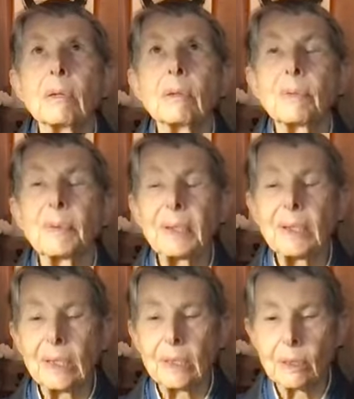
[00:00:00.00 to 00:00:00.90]

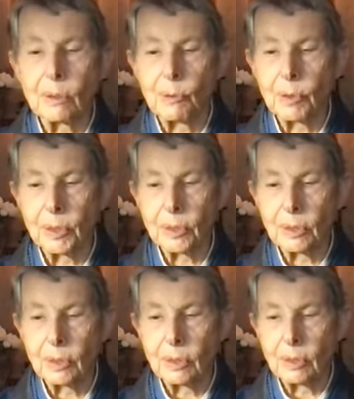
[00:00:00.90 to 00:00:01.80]
really in
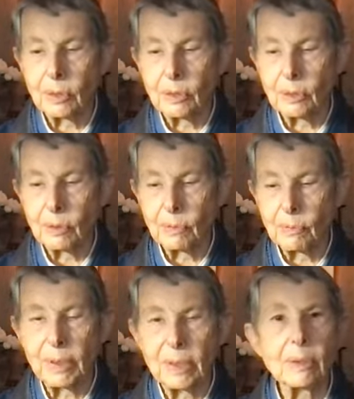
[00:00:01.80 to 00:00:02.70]
accord
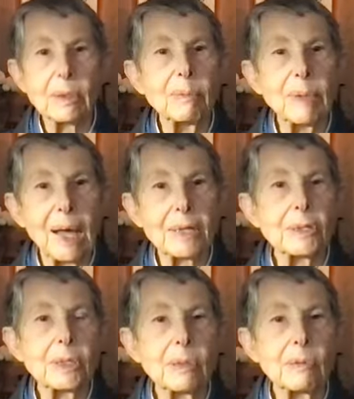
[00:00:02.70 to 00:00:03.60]
with
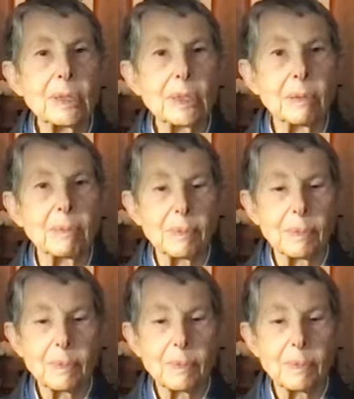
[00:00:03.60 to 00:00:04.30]
compassion and wisdom.